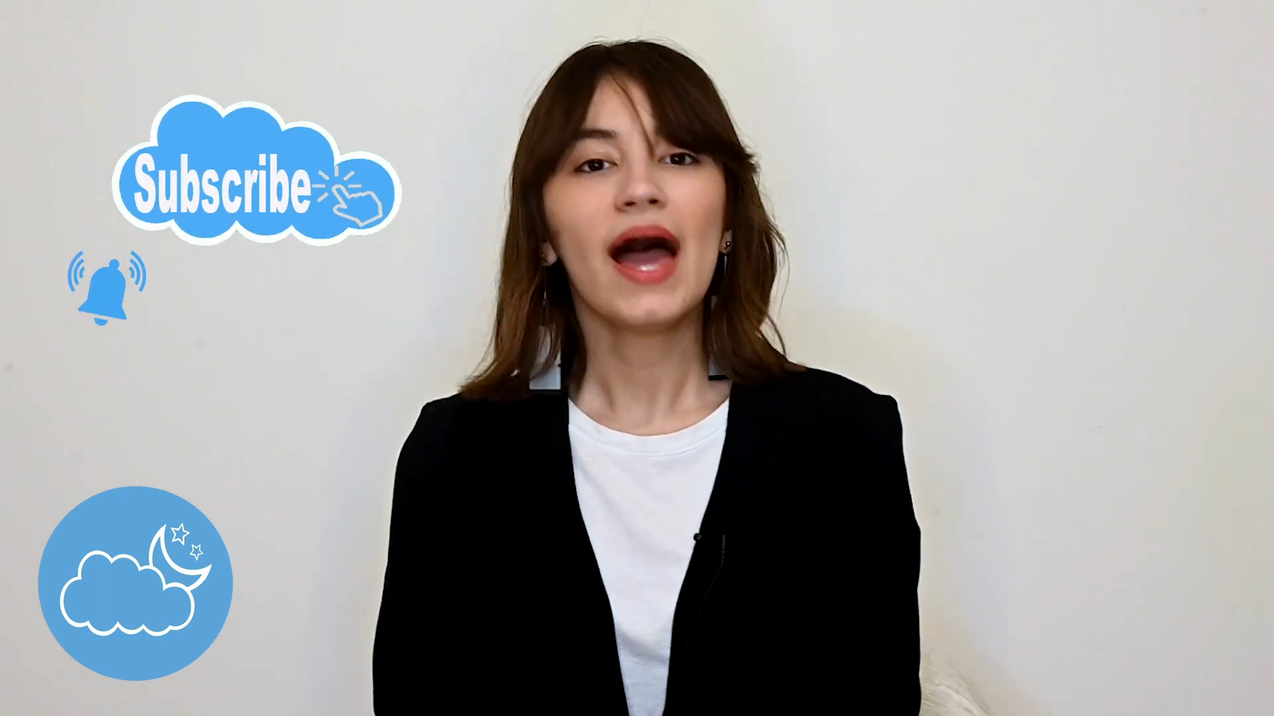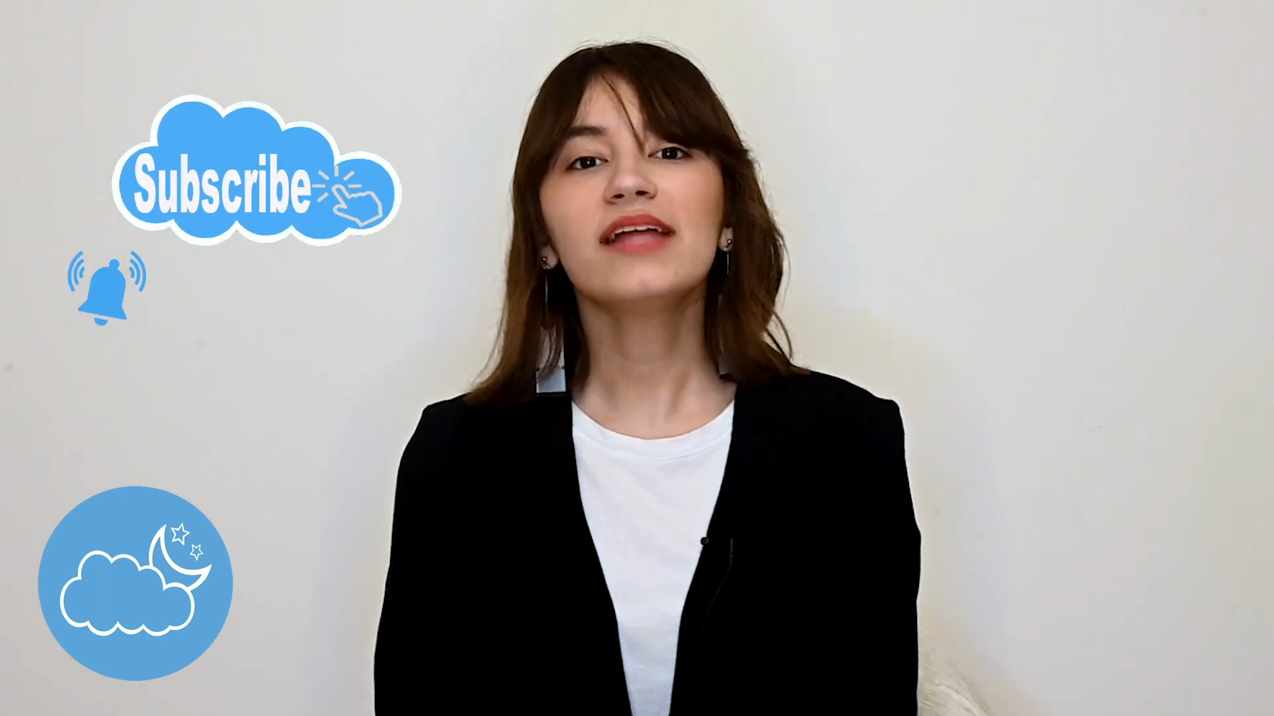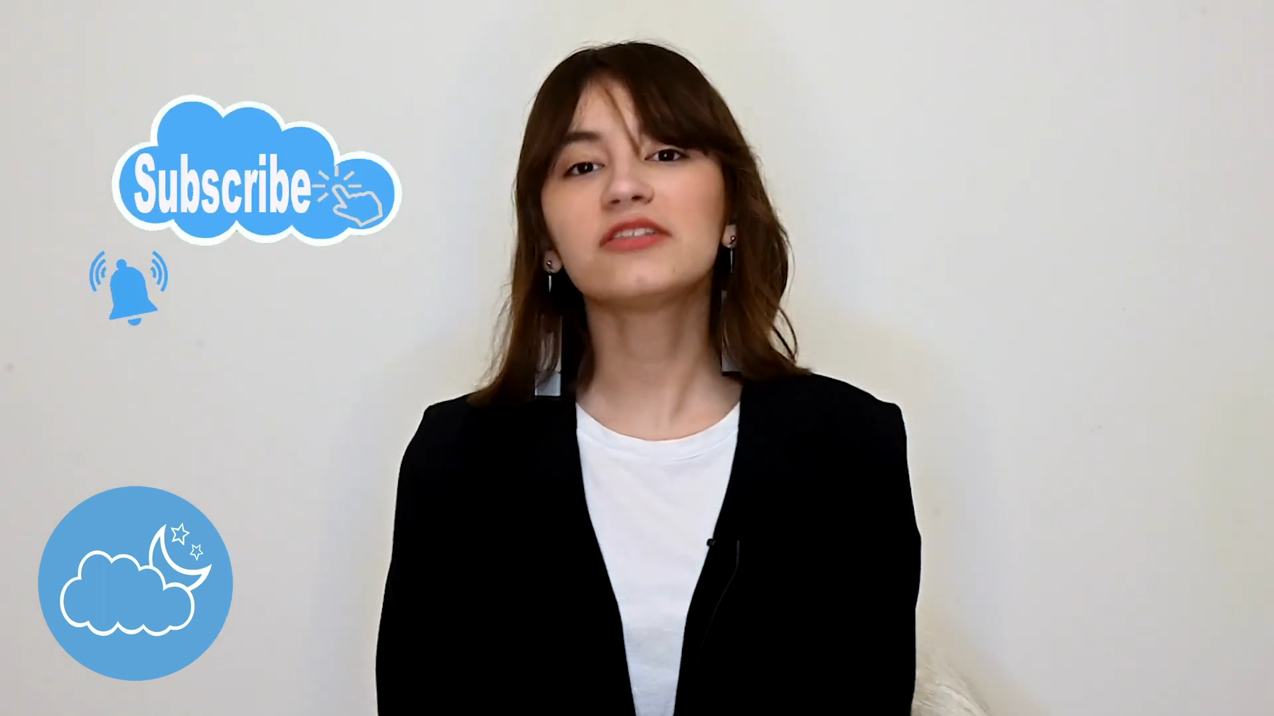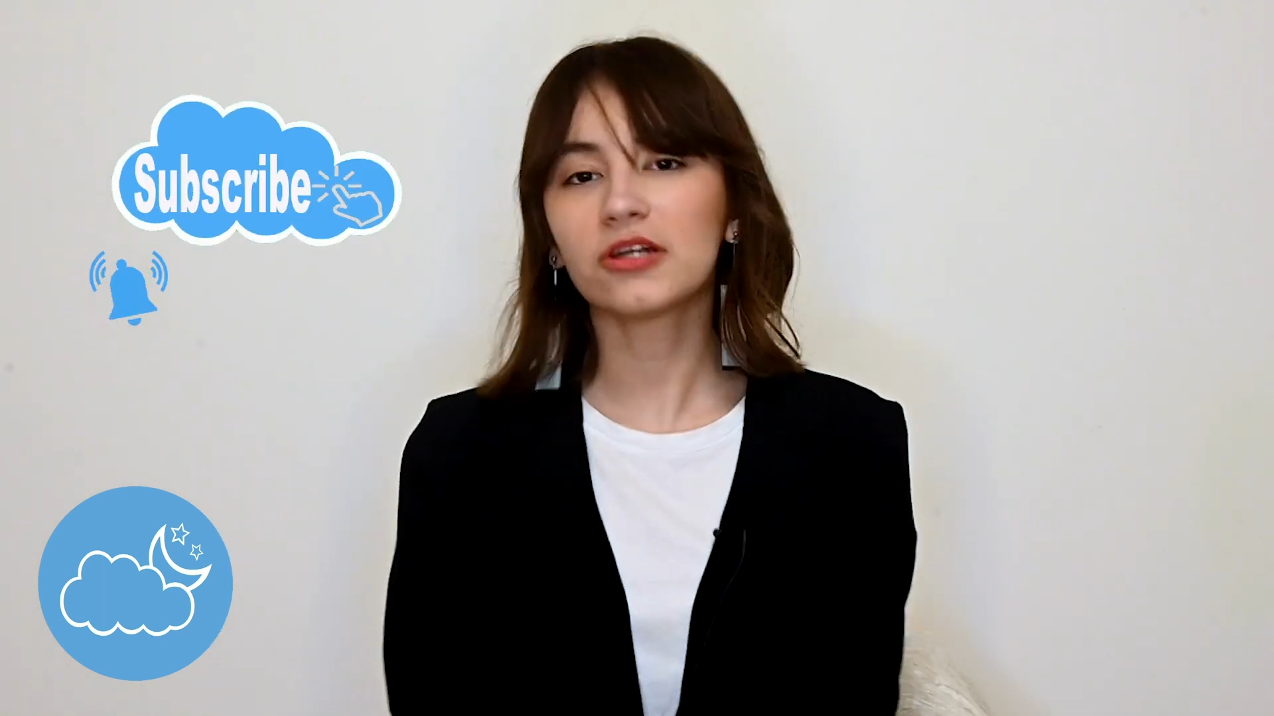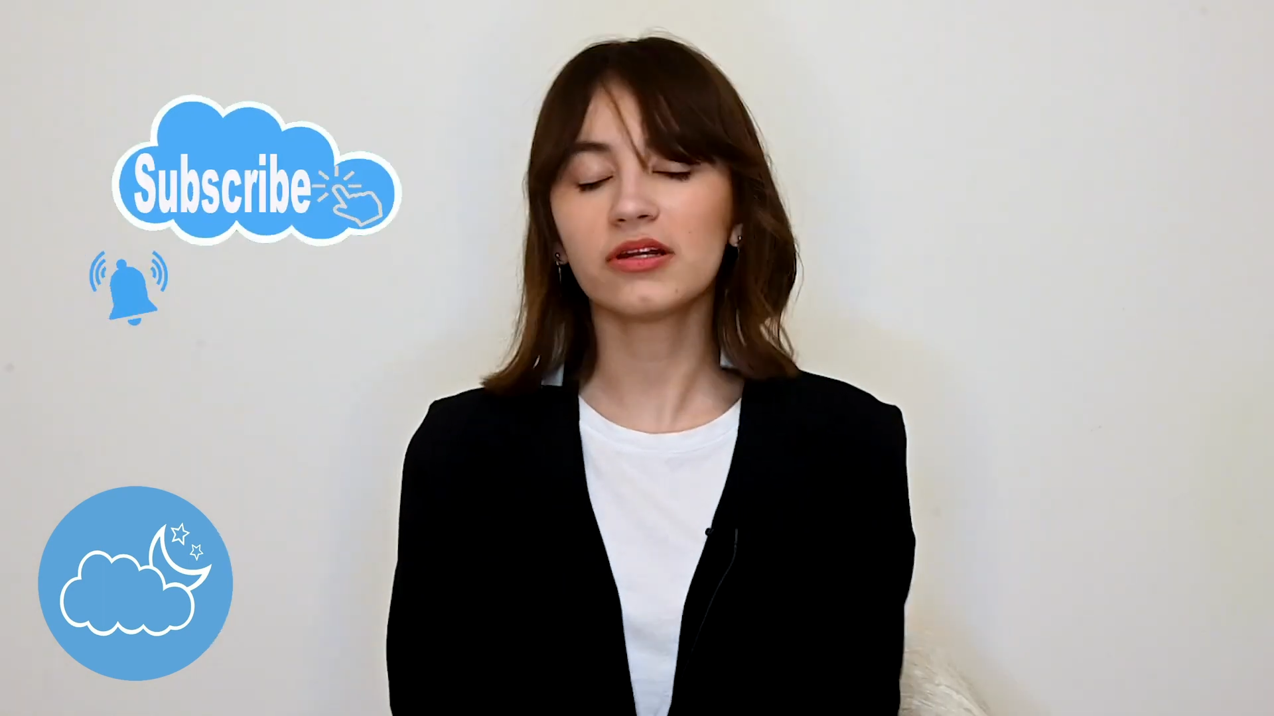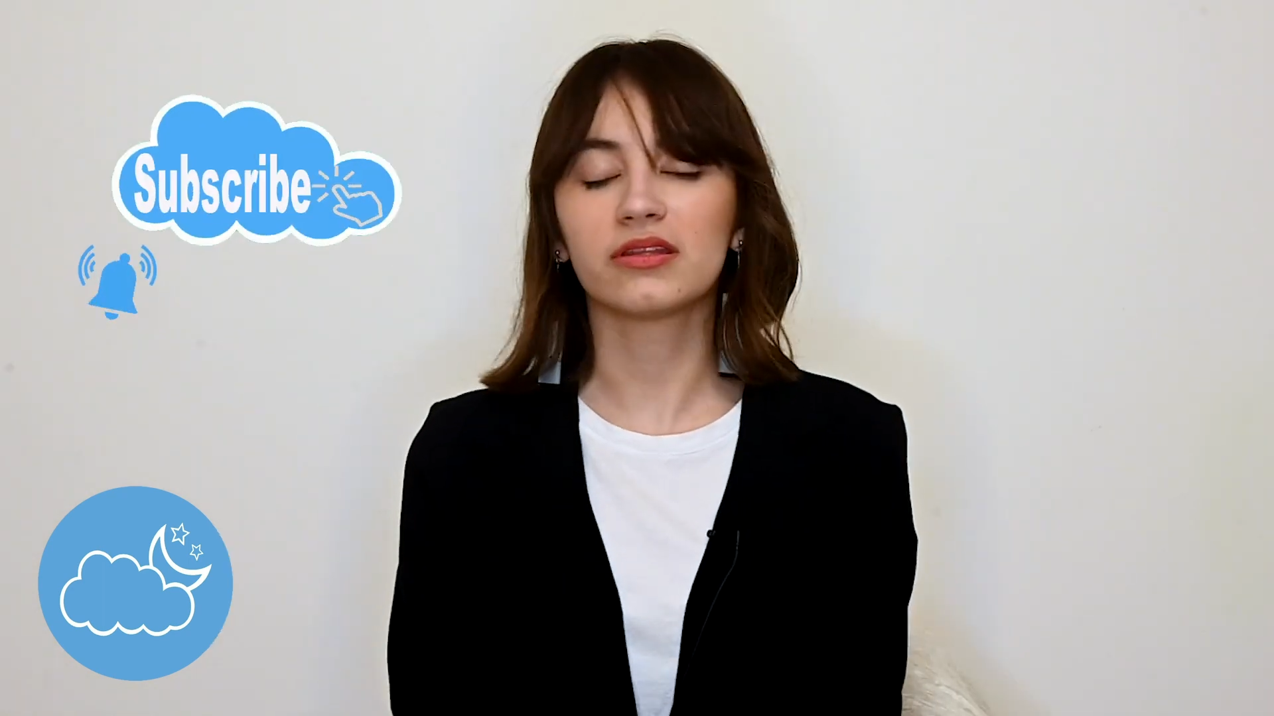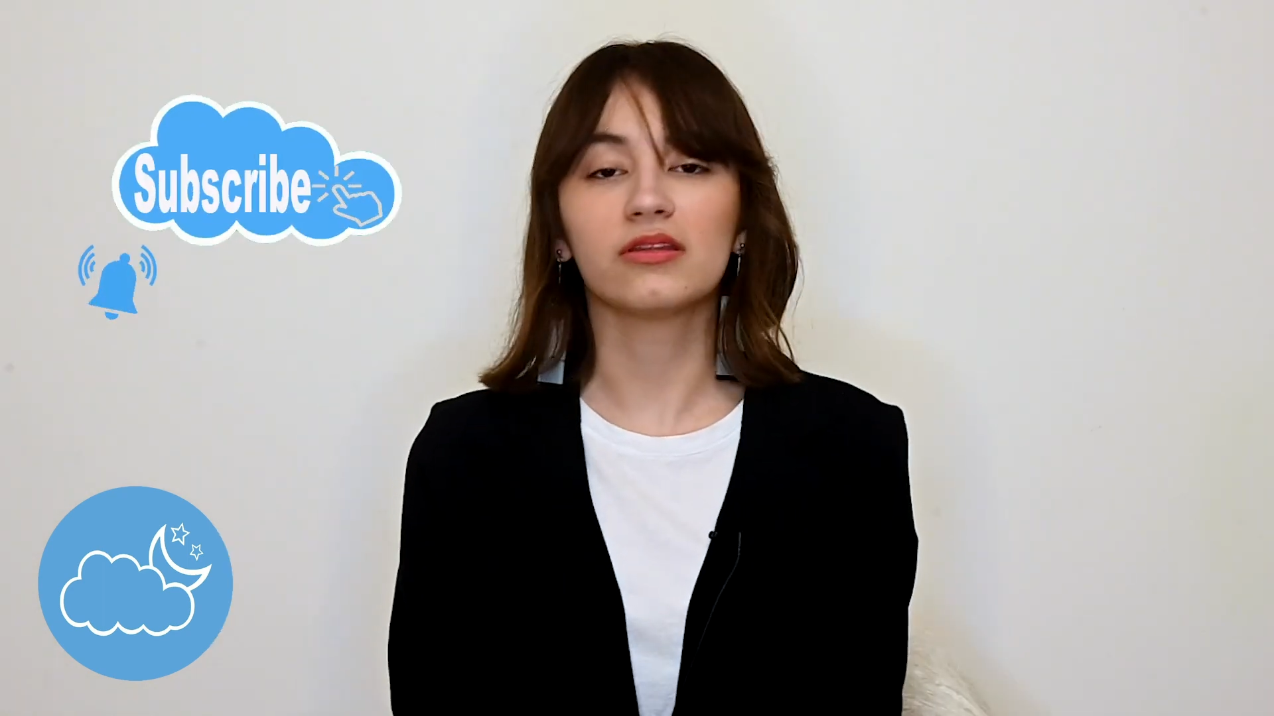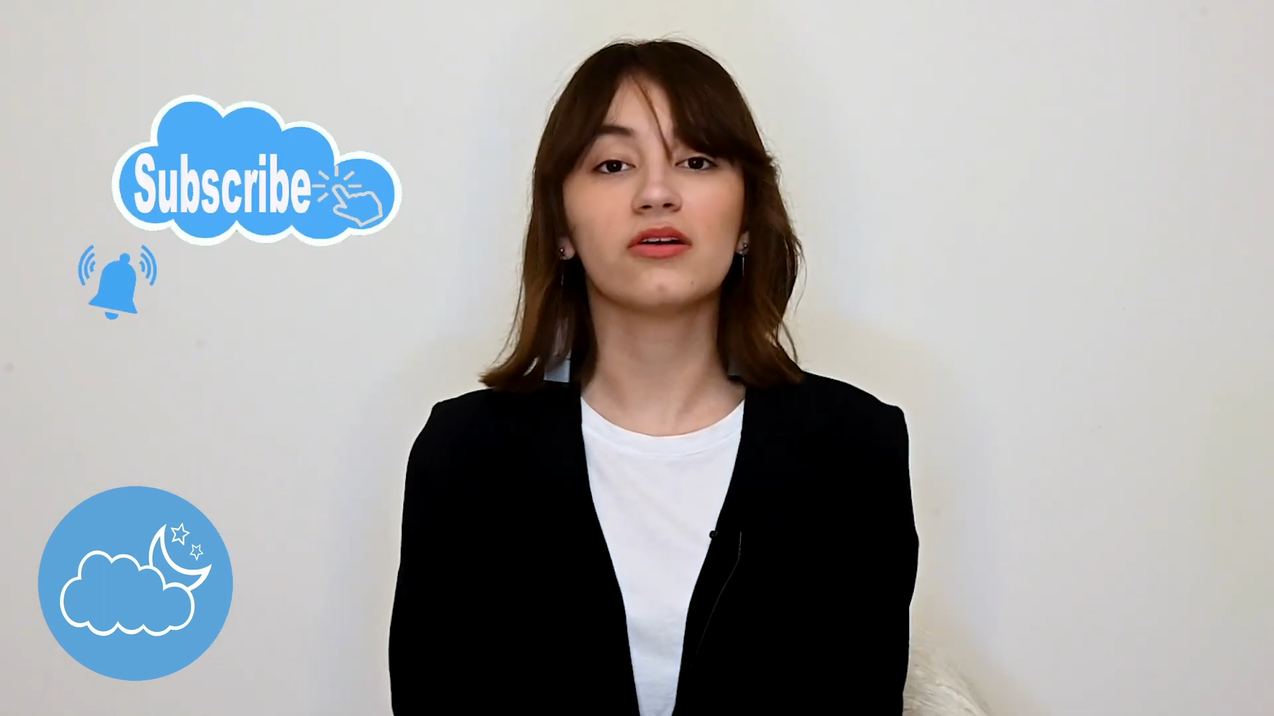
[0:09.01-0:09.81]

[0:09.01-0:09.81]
and turn on the